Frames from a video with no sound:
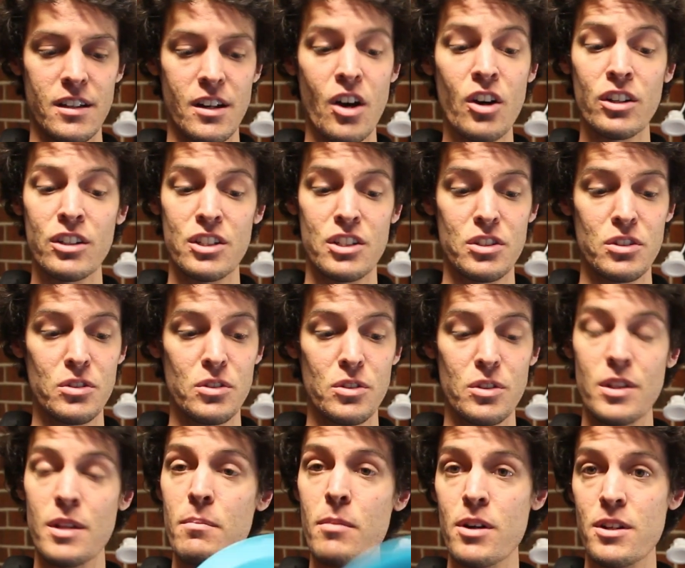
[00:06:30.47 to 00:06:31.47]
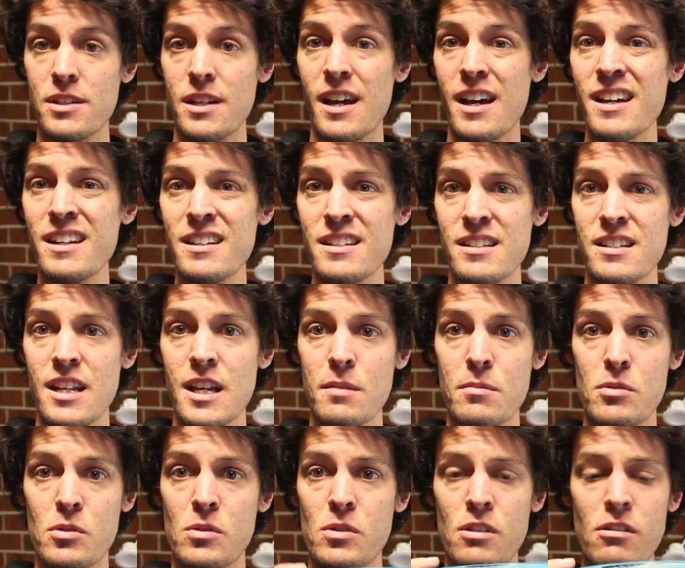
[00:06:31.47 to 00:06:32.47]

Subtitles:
onto the most understable,